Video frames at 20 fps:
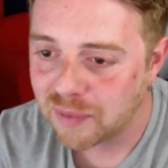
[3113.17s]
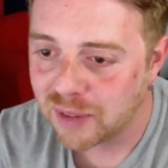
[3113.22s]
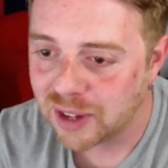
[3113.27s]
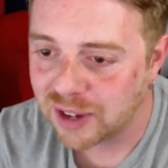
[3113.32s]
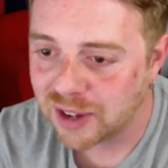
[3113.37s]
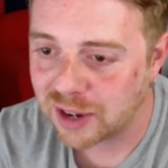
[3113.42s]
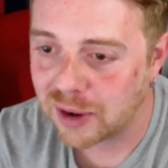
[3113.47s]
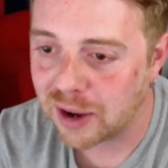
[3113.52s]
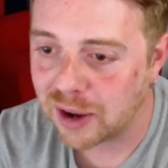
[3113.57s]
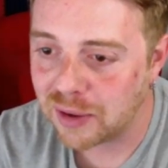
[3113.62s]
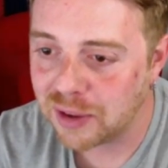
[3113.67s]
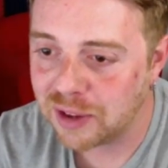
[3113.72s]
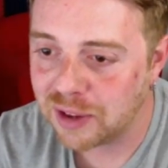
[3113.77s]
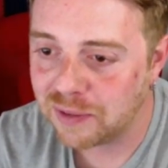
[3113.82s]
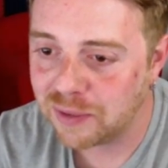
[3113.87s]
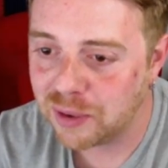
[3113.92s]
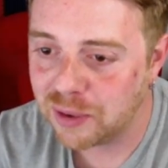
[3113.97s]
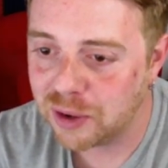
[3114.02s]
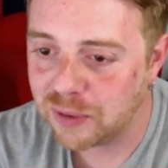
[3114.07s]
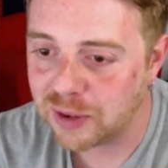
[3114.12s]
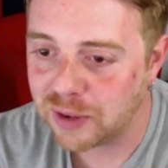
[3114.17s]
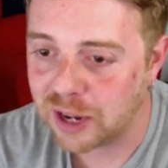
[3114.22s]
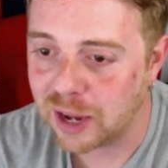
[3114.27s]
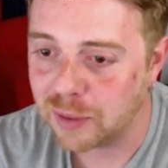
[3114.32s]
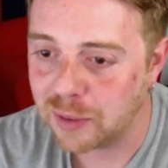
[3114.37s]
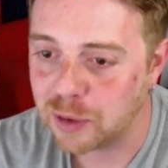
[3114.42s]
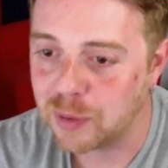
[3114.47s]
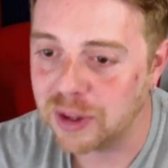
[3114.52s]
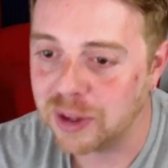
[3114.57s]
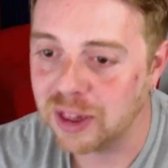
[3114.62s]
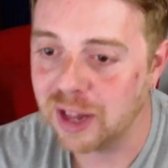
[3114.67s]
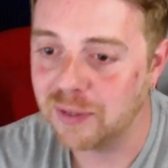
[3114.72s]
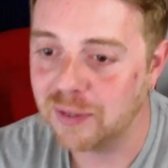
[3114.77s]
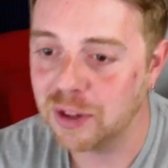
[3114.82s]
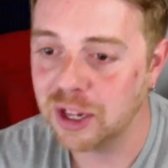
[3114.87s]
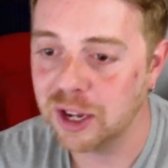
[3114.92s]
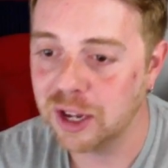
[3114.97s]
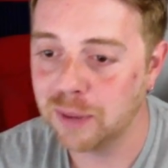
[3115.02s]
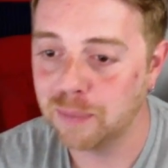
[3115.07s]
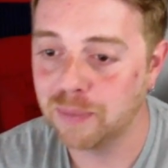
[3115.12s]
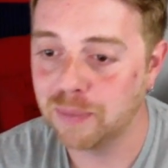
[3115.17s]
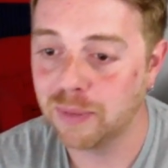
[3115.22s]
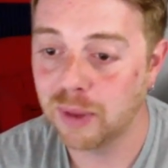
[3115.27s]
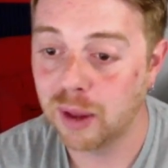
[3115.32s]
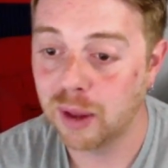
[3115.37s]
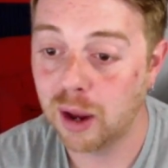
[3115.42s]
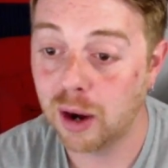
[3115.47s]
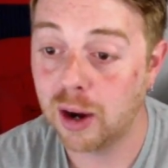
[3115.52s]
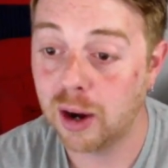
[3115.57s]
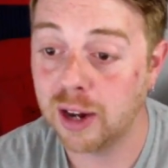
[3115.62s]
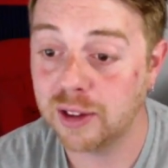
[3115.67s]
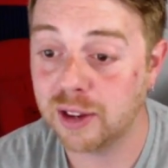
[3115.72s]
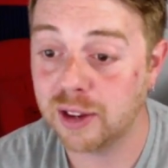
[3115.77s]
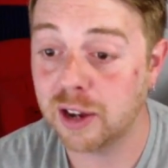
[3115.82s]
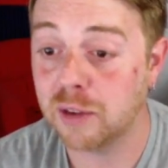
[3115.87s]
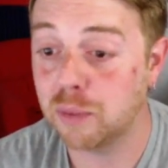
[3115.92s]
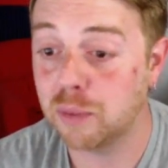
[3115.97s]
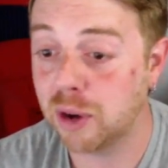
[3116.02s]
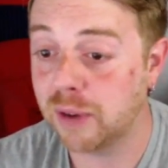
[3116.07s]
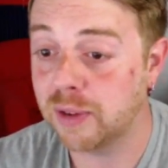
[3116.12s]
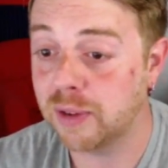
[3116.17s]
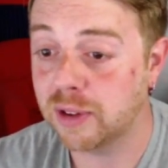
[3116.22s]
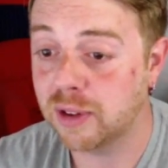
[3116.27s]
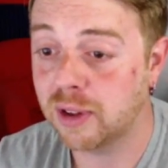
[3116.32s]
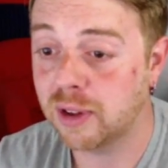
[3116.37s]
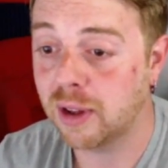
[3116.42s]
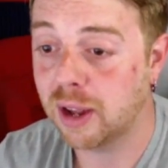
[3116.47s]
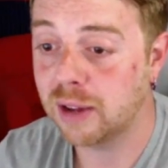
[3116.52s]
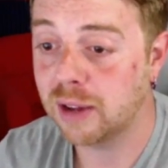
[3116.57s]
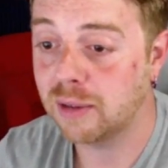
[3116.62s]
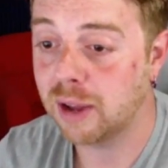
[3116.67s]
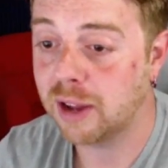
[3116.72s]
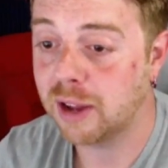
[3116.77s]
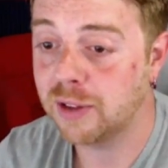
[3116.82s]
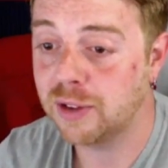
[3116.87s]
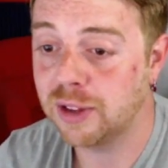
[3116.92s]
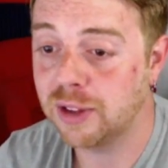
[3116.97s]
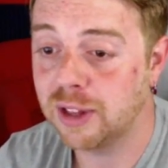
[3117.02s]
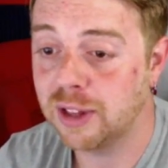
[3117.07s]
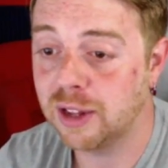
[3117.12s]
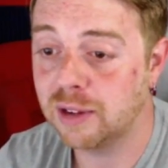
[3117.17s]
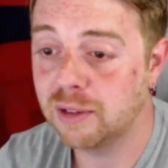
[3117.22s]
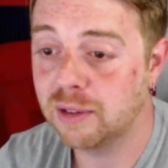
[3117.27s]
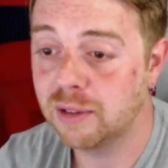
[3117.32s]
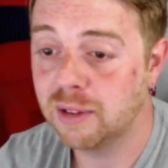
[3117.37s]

It's like I only eat food if it helps me level up. All right, second breakfast. I could see that.